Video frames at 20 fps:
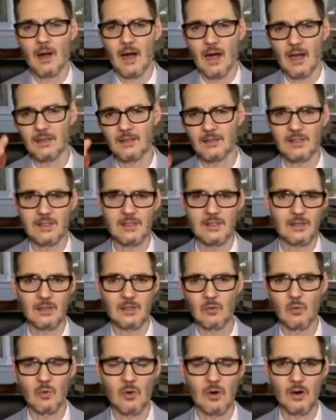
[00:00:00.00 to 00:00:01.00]
policies going
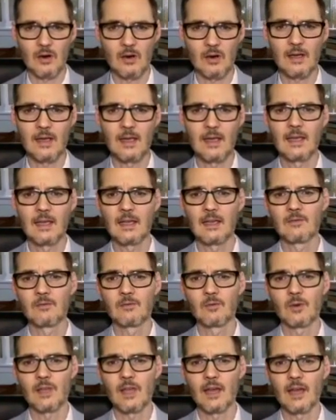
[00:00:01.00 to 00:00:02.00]
to work if
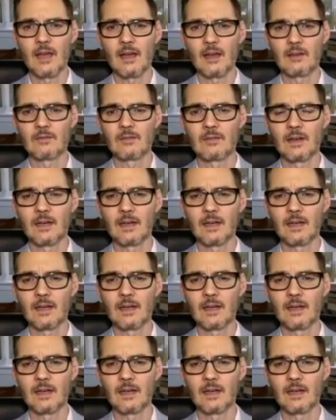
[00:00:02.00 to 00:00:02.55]
we have